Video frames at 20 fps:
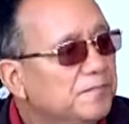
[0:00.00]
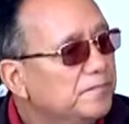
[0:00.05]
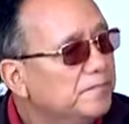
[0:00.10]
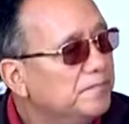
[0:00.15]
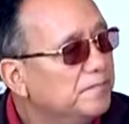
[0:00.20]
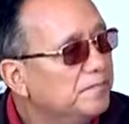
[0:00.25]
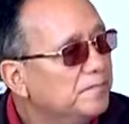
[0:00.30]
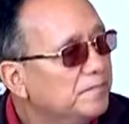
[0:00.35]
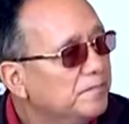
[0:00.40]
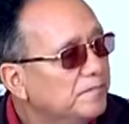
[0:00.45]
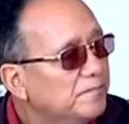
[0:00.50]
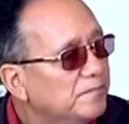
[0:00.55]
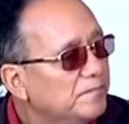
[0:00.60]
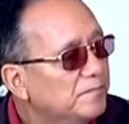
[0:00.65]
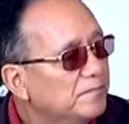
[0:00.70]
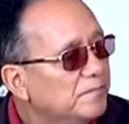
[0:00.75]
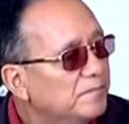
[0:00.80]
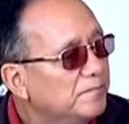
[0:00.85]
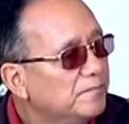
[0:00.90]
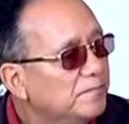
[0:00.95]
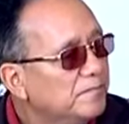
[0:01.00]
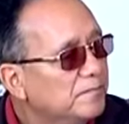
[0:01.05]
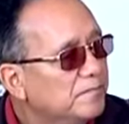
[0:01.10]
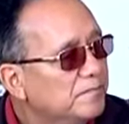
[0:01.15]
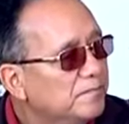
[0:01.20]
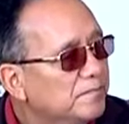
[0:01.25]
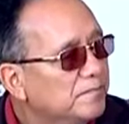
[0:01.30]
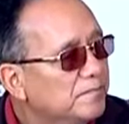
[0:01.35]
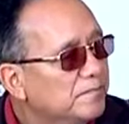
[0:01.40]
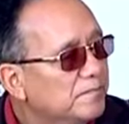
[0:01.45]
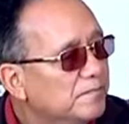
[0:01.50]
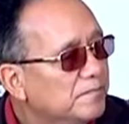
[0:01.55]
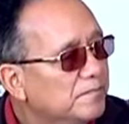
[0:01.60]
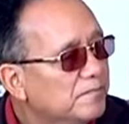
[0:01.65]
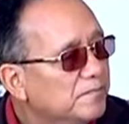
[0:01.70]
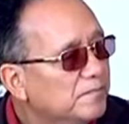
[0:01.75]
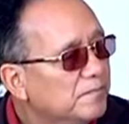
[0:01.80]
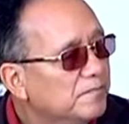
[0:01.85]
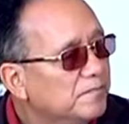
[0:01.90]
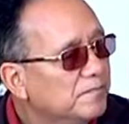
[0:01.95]

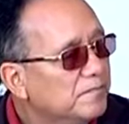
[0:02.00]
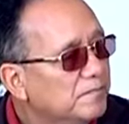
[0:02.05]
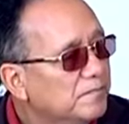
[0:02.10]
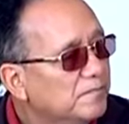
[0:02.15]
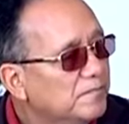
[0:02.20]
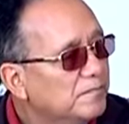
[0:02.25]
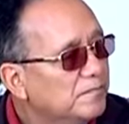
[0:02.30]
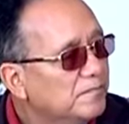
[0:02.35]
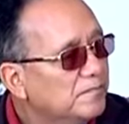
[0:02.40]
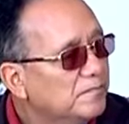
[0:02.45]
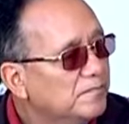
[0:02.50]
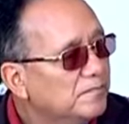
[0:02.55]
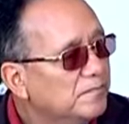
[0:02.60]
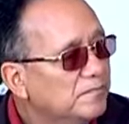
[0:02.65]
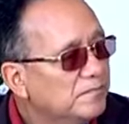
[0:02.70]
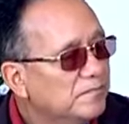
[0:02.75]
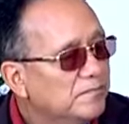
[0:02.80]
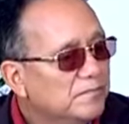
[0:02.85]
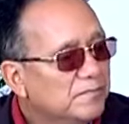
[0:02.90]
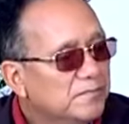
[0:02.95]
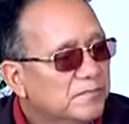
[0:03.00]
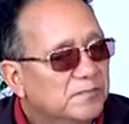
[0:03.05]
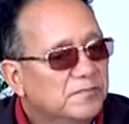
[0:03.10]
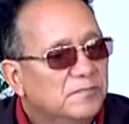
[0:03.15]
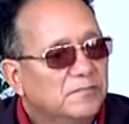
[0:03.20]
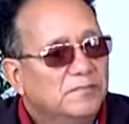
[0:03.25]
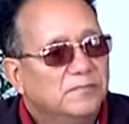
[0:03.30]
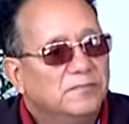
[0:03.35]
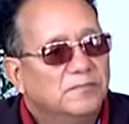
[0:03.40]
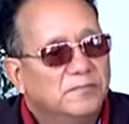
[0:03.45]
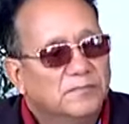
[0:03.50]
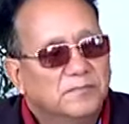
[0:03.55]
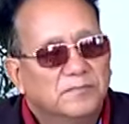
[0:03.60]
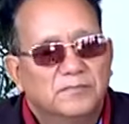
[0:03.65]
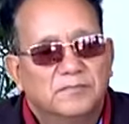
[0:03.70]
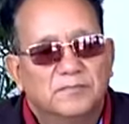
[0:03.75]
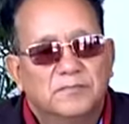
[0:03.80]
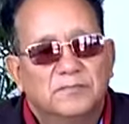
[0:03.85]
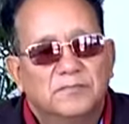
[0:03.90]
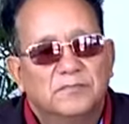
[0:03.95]

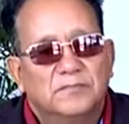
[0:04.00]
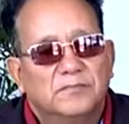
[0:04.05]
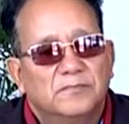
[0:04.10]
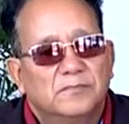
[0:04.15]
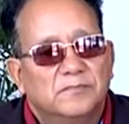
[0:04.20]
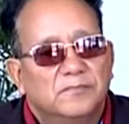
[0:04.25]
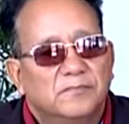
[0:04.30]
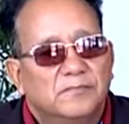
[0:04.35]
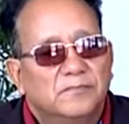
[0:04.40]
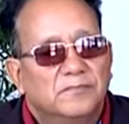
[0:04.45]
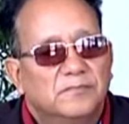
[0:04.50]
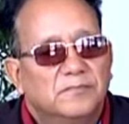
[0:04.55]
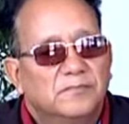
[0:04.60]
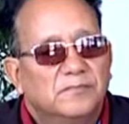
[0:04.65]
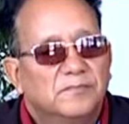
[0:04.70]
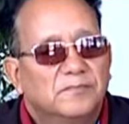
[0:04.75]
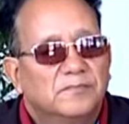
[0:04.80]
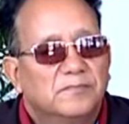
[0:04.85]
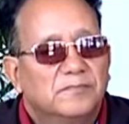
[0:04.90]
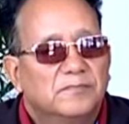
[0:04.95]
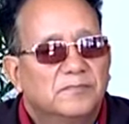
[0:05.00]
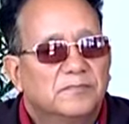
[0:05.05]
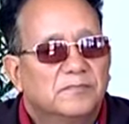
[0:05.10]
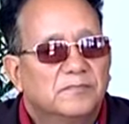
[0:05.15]
This person isn't speaking.